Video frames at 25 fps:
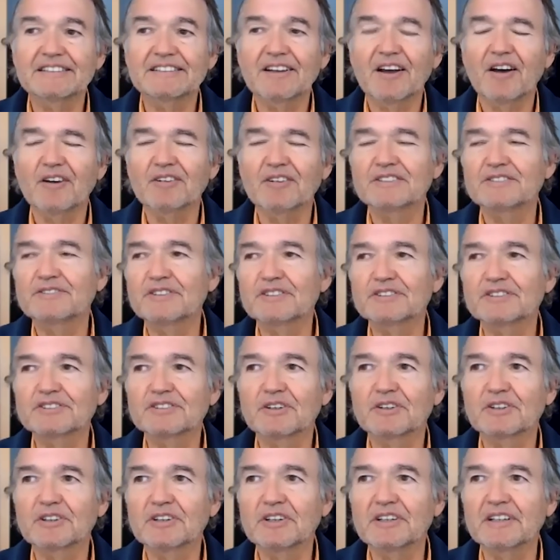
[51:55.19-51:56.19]
oh this feels so
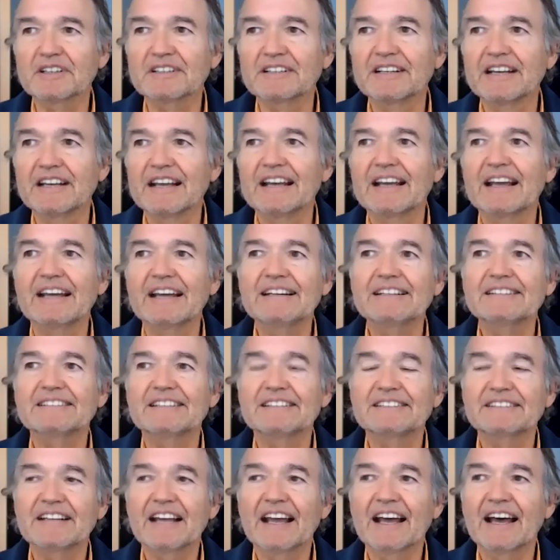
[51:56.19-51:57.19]
good and he says
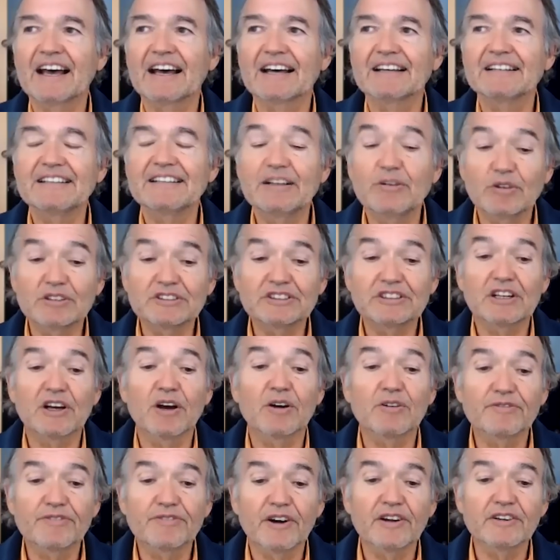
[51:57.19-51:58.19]
yeah and he wants to go
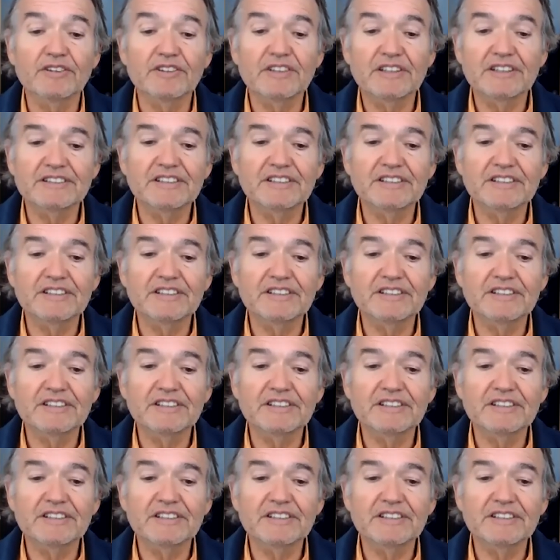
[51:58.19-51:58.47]
further you say